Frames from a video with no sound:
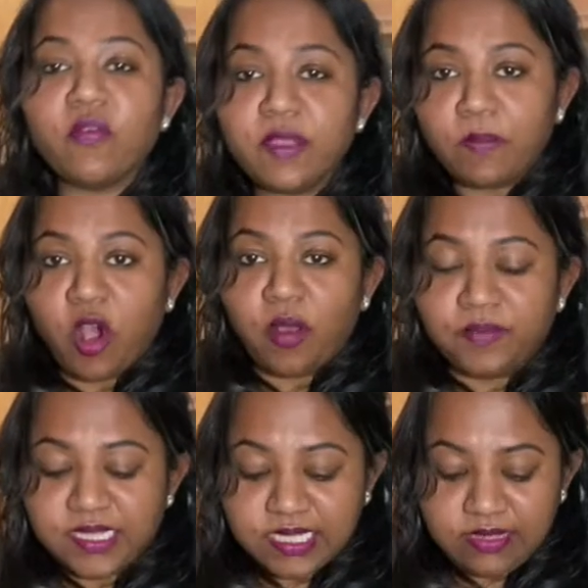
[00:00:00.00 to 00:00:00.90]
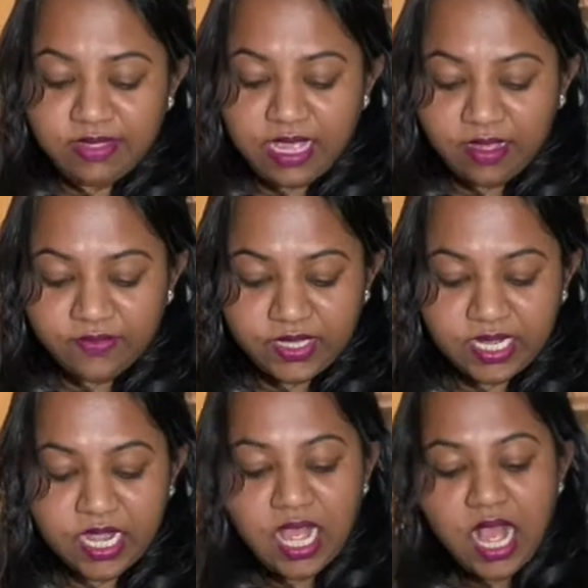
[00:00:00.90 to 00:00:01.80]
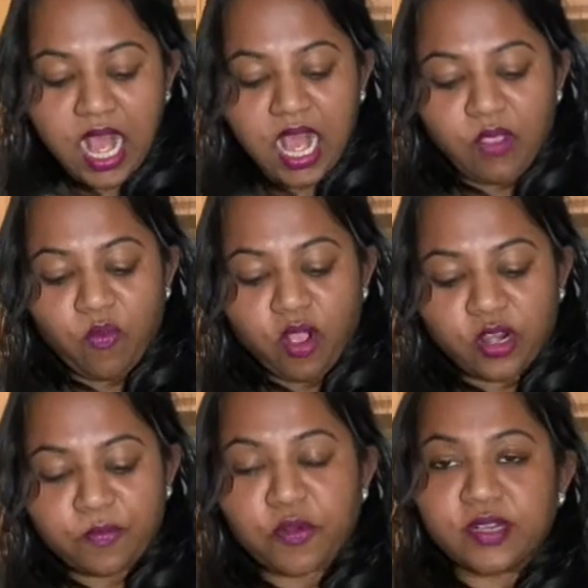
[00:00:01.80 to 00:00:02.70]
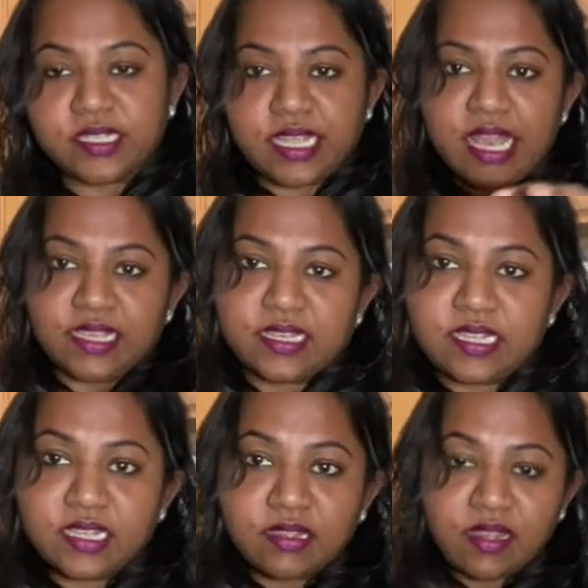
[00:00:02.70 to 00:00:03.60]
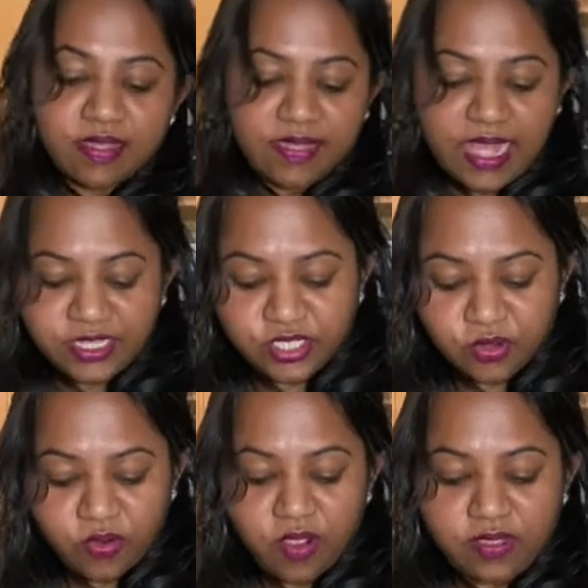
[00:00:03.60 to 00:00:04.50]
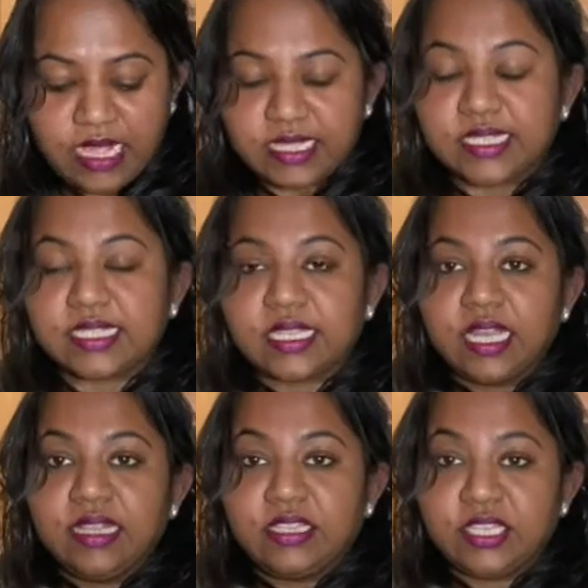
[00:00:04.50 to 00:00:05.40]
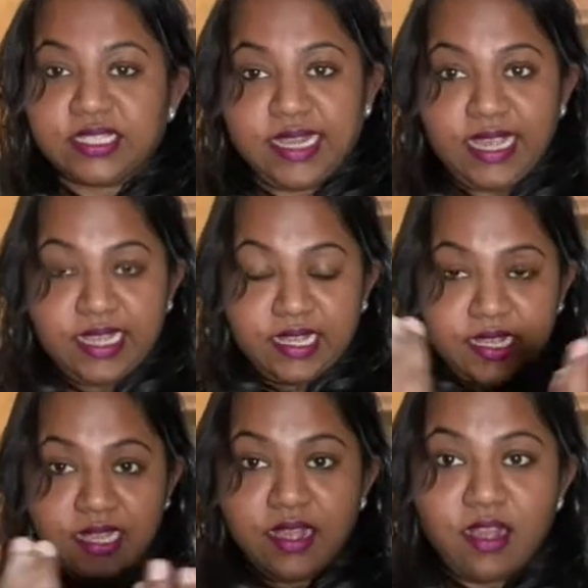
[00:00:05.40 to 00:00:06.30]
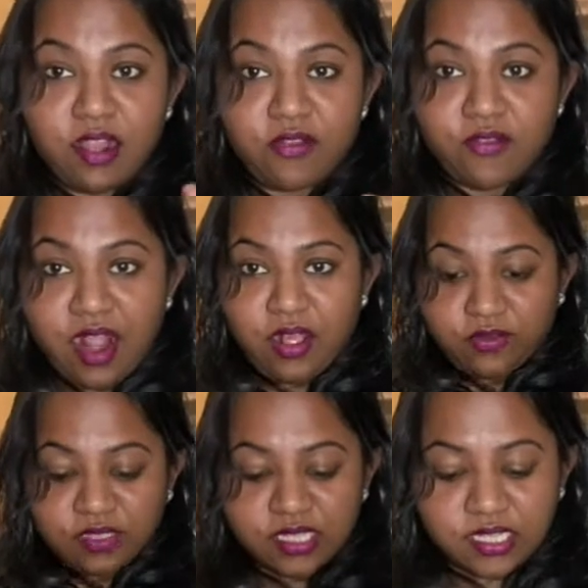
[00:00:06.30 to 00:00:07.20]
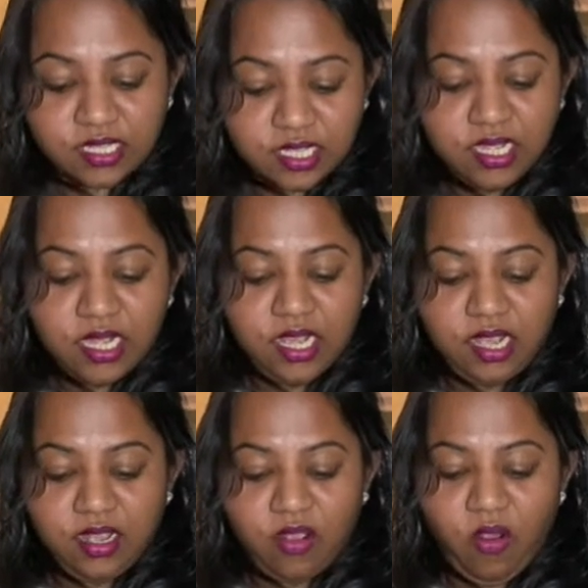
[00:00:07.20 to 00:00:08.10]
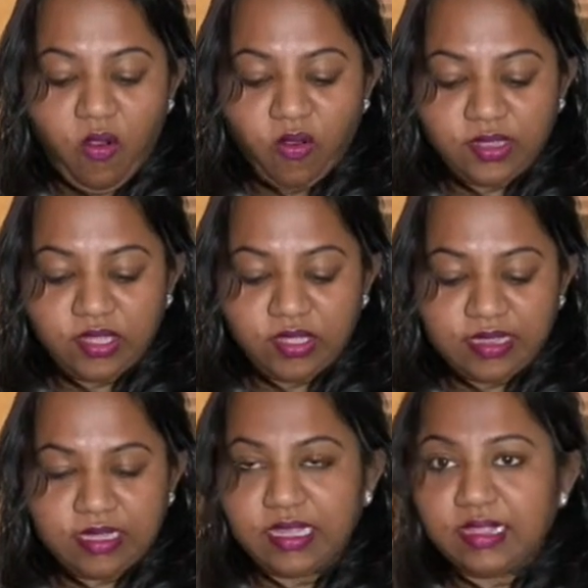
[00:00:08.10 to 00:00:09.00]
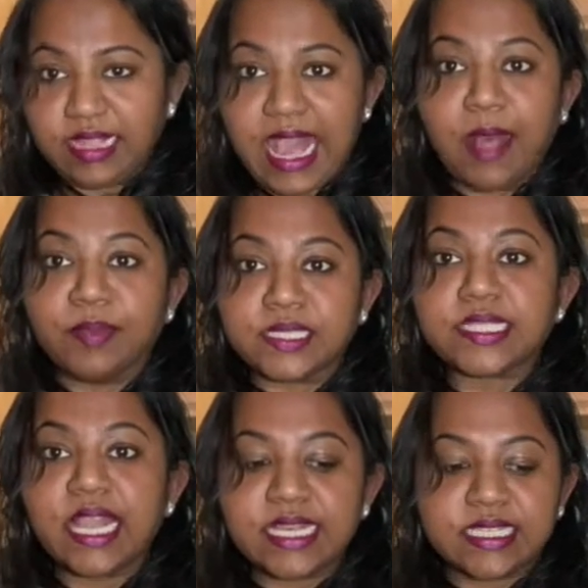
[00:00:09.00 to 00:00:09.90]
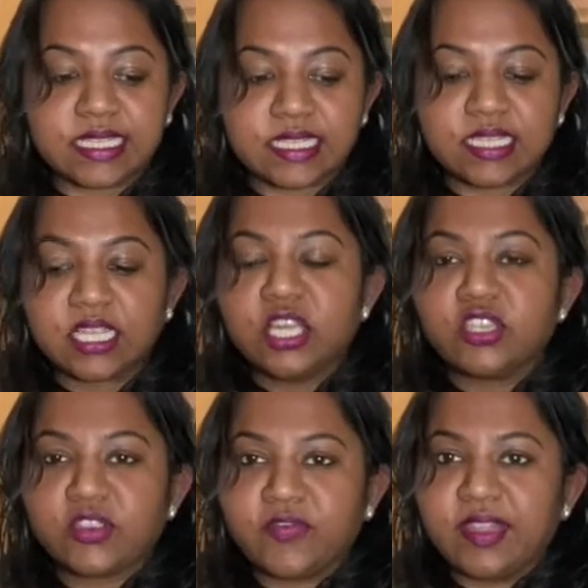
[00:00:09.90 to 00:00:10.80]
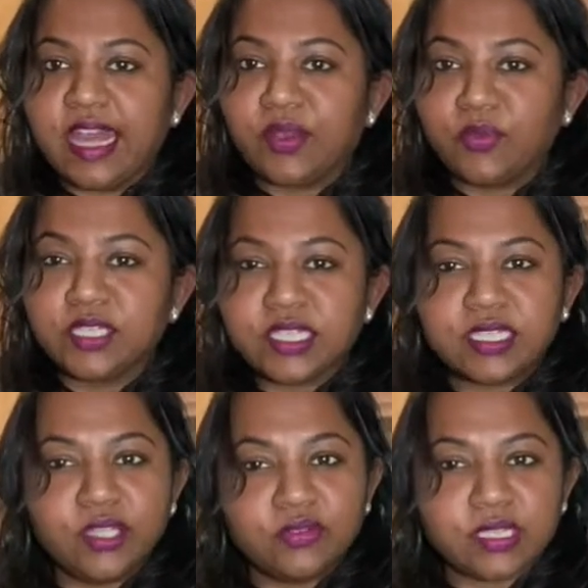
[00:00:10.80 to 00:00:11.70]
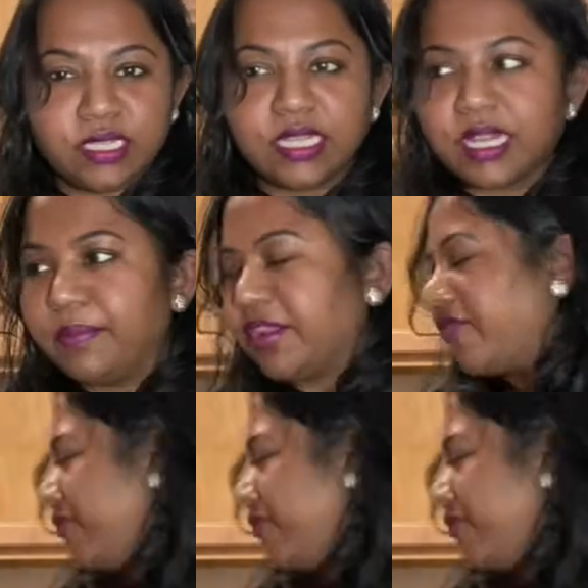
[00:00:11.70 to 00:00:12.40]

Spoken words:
we pop this in the oven, I want to protect that dough that's just like around all the apple slices. So for that, we'll just use a little bit of